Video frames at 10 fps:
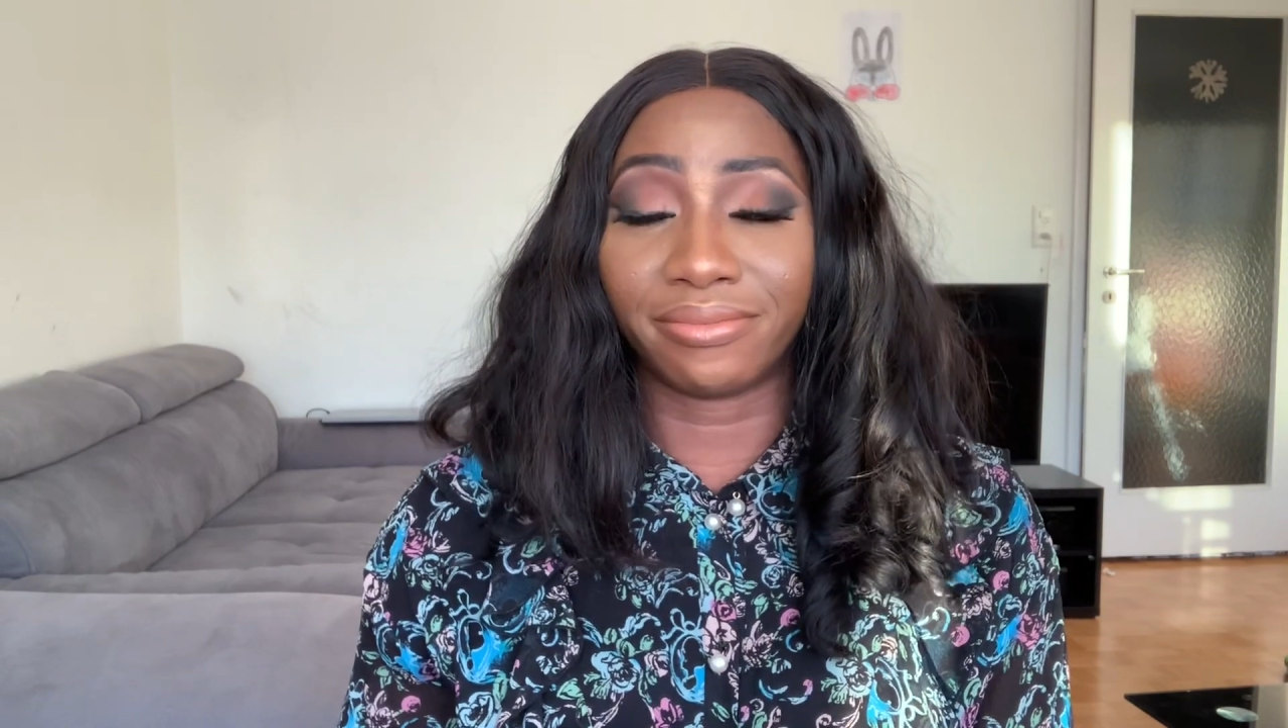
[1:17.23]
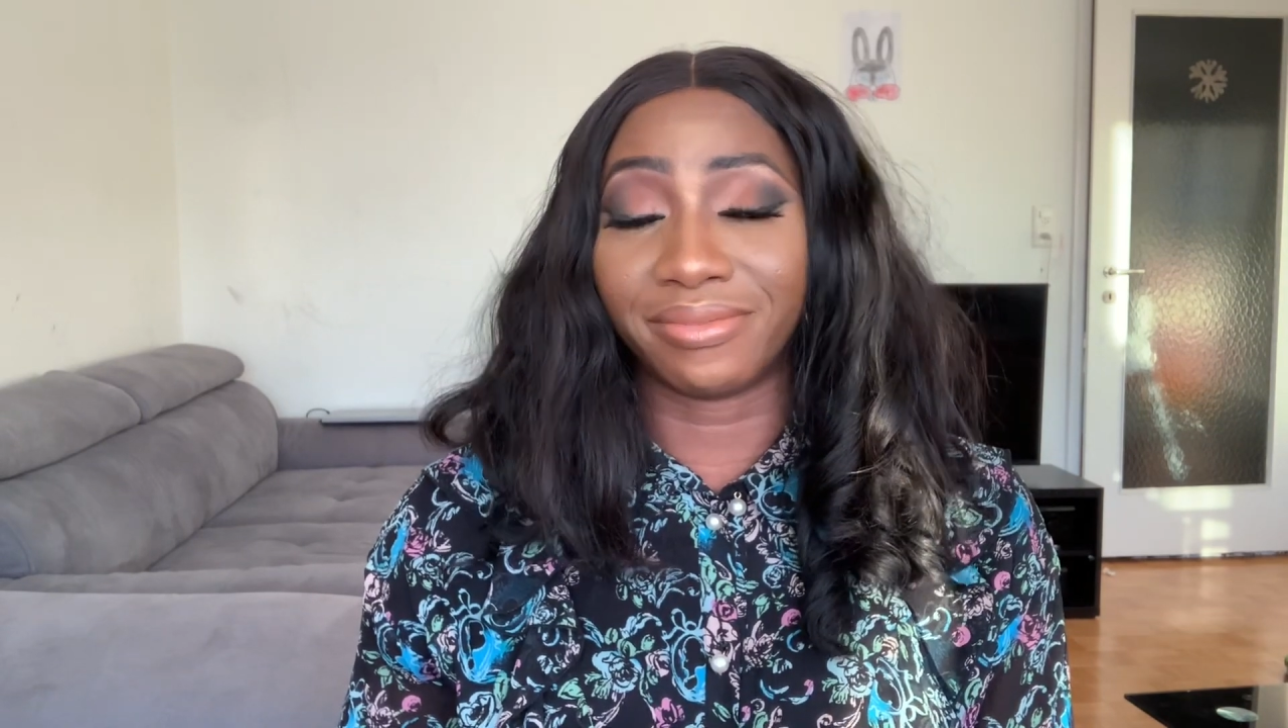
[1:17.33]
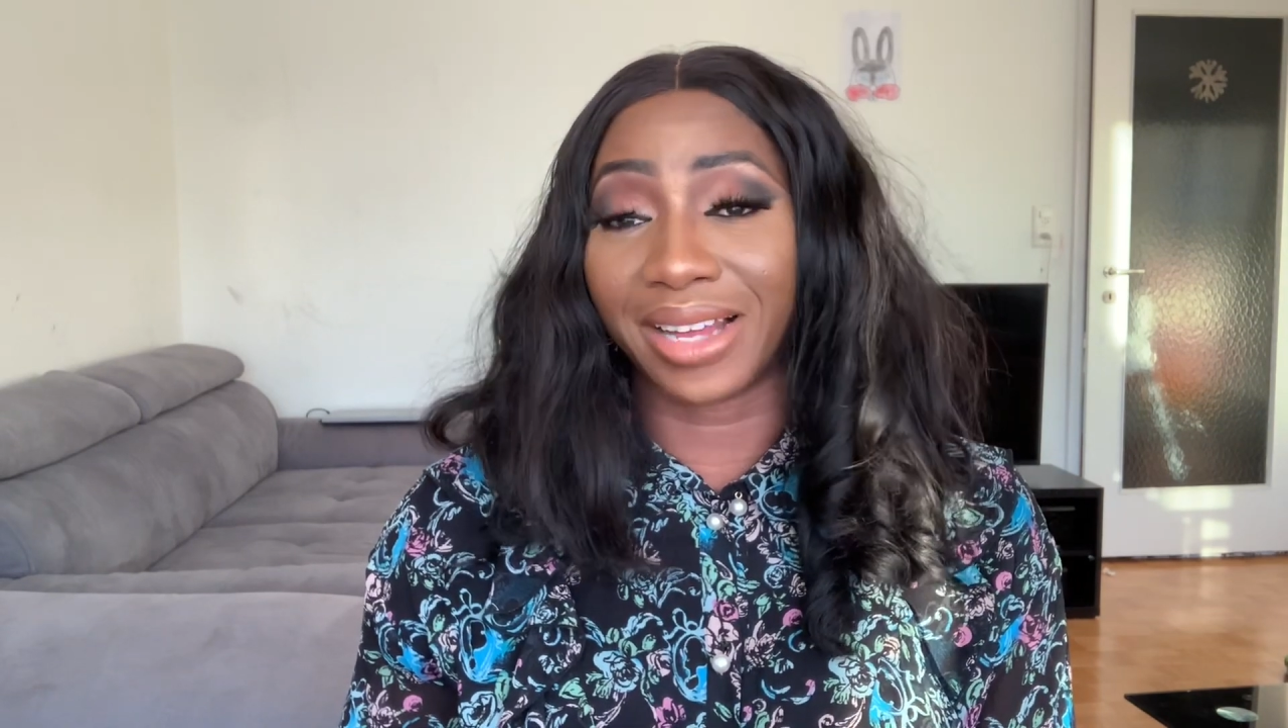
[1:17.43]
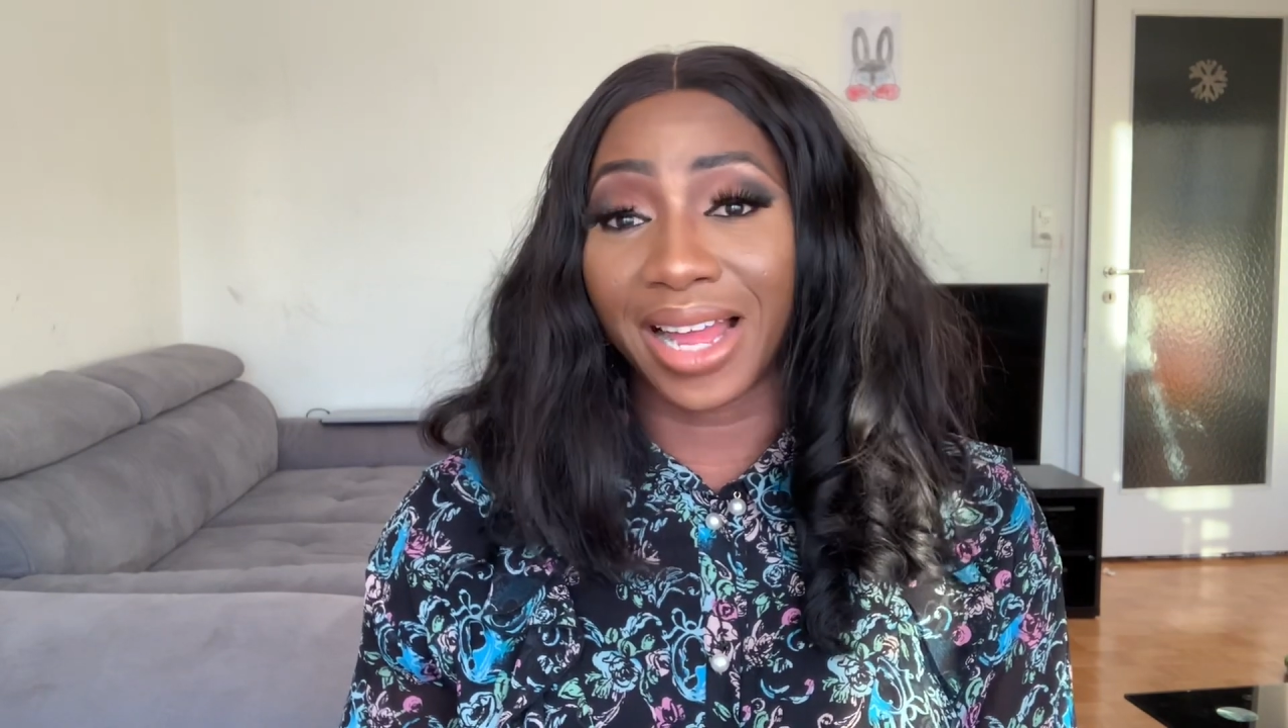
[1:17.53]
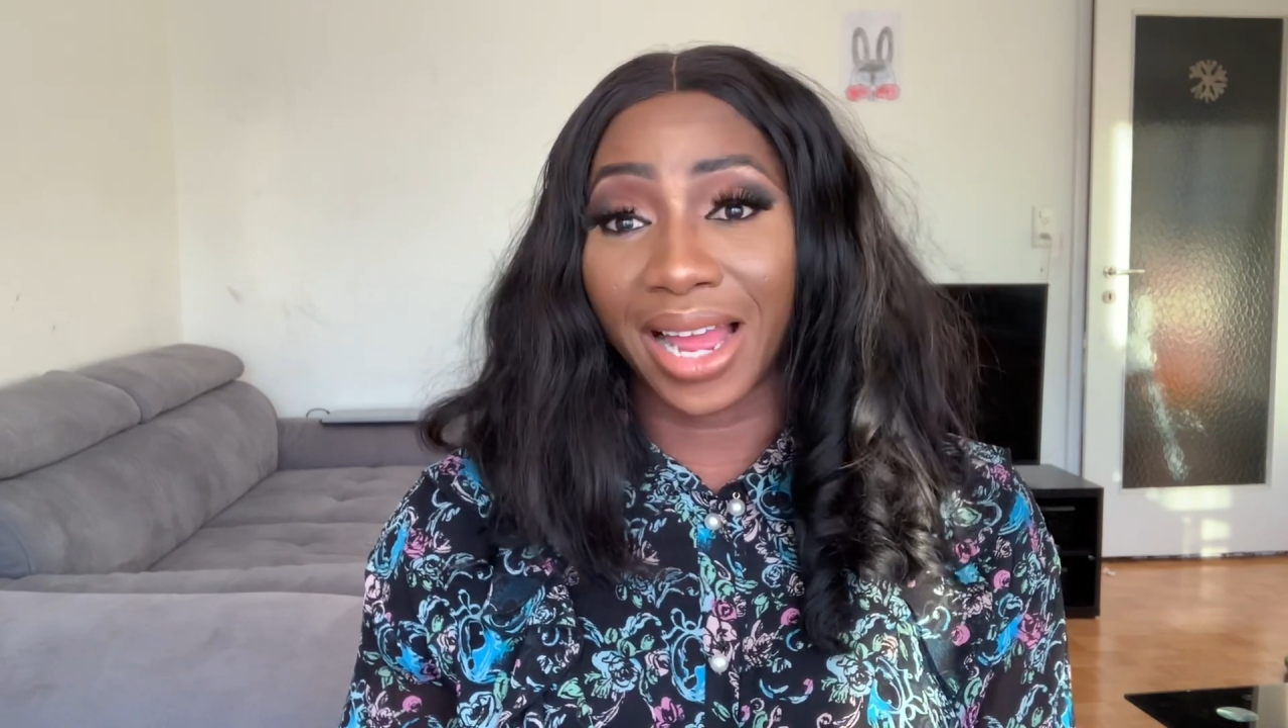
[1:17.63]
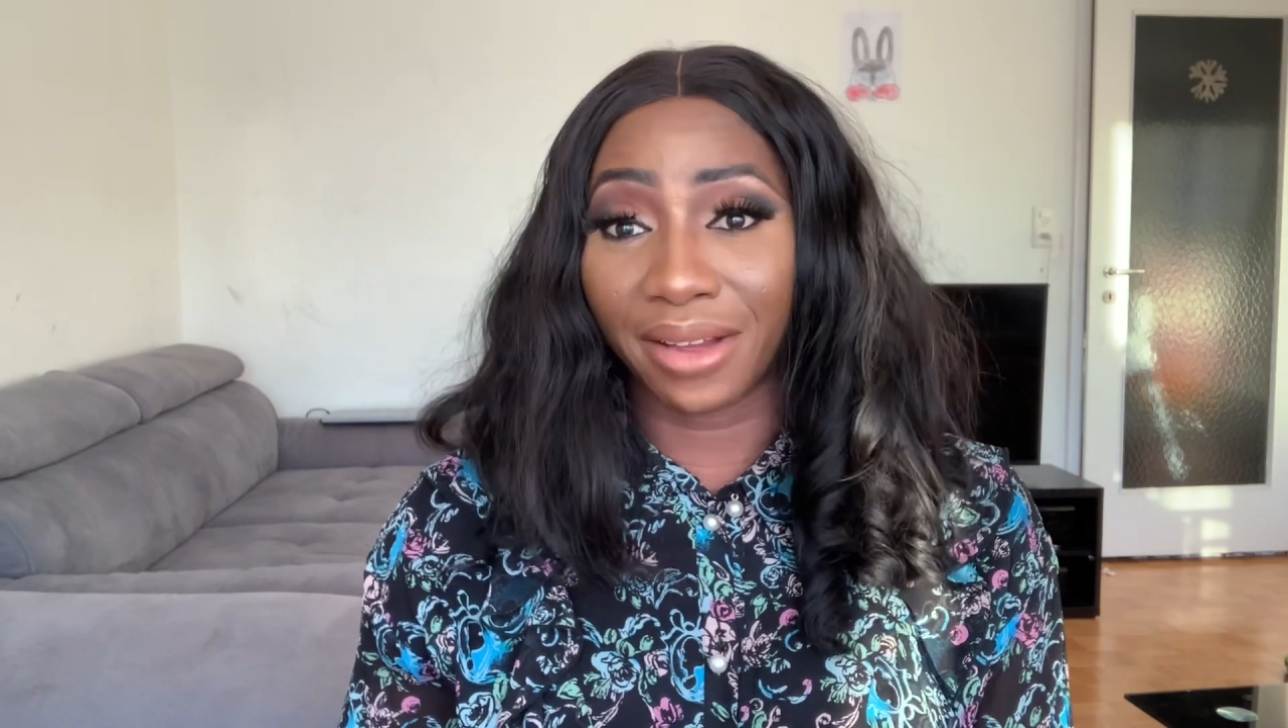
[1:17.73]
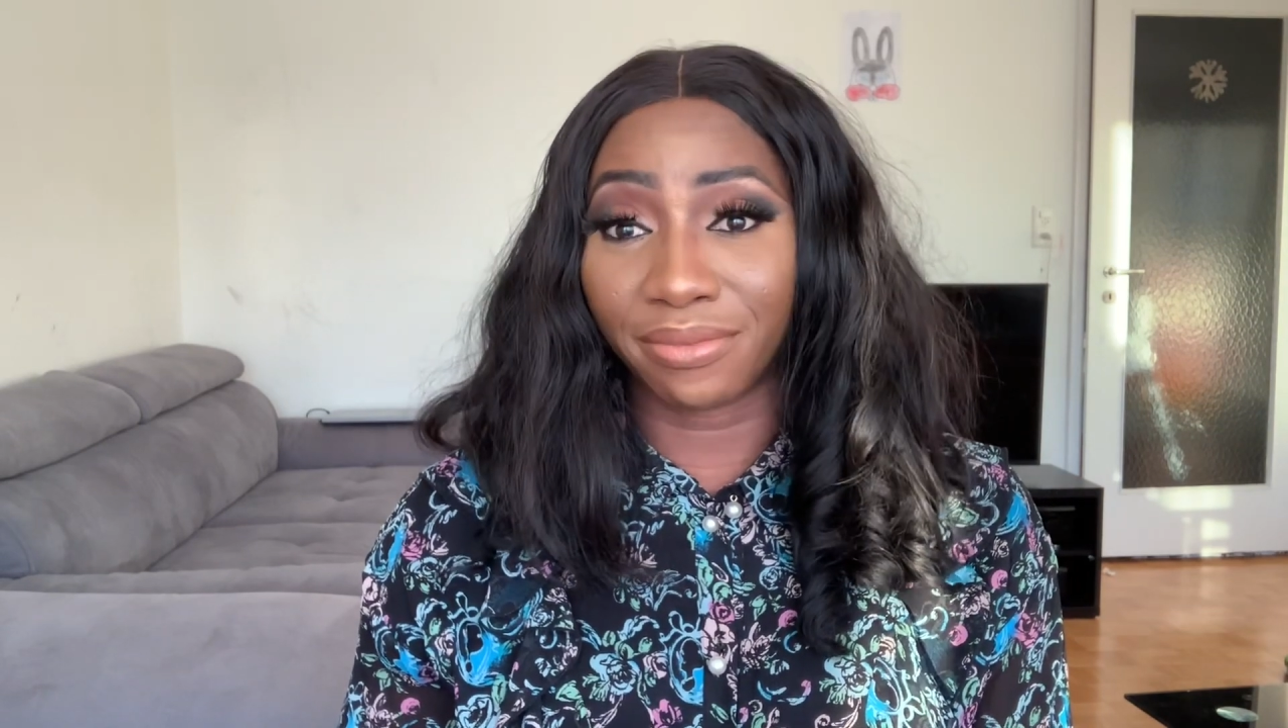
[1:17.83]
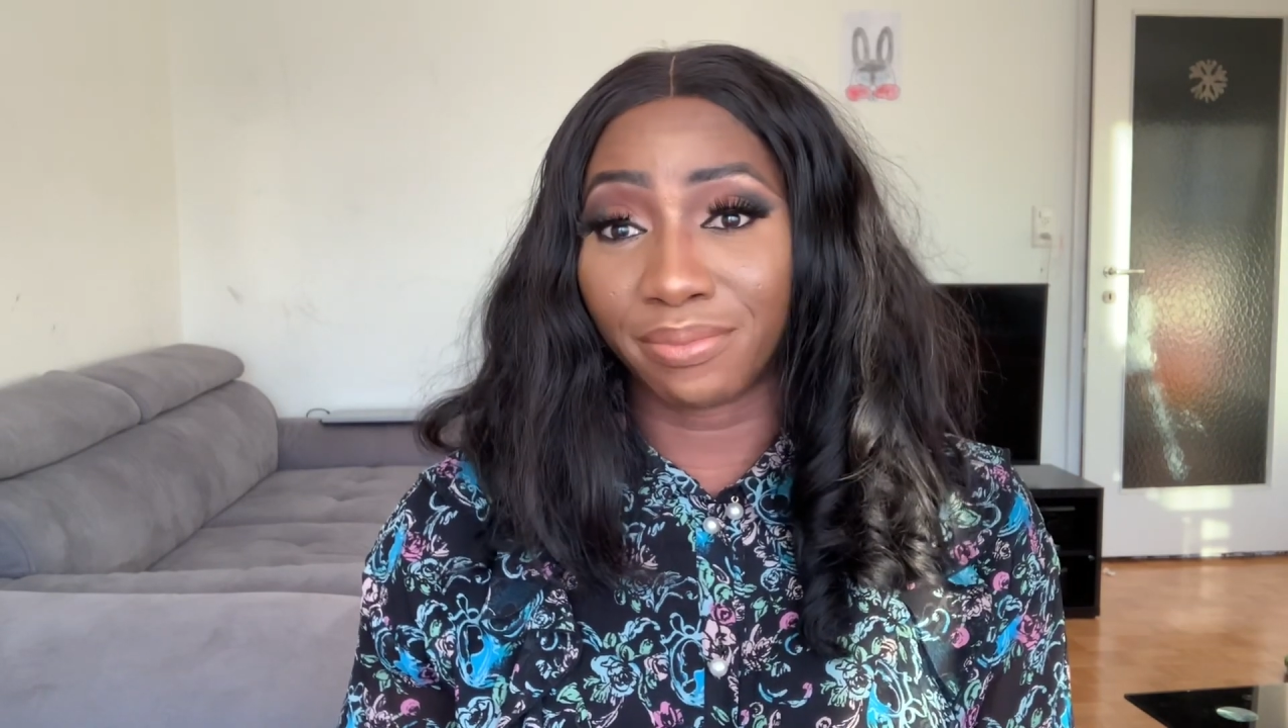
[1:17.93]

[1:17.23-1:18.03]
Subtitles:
have